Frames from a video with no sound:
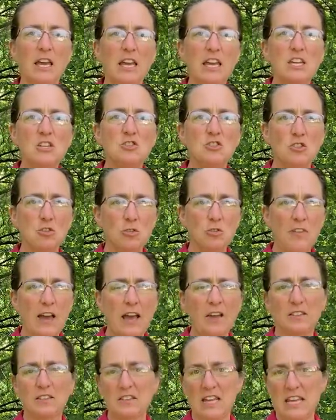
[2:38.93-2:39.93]
In
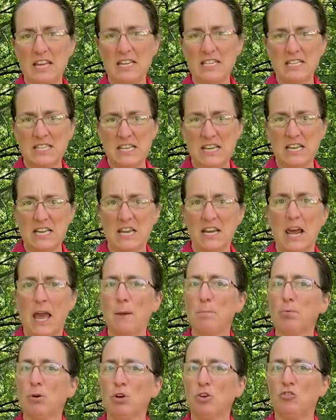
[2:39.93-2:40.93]
2018, I
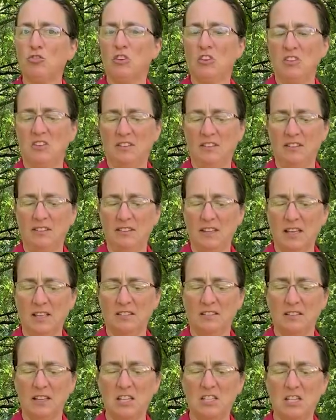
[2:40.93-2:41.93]
purchased
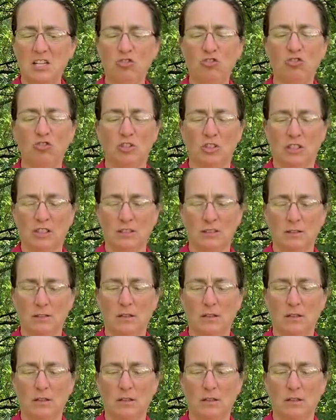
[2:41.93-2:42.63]
6 additional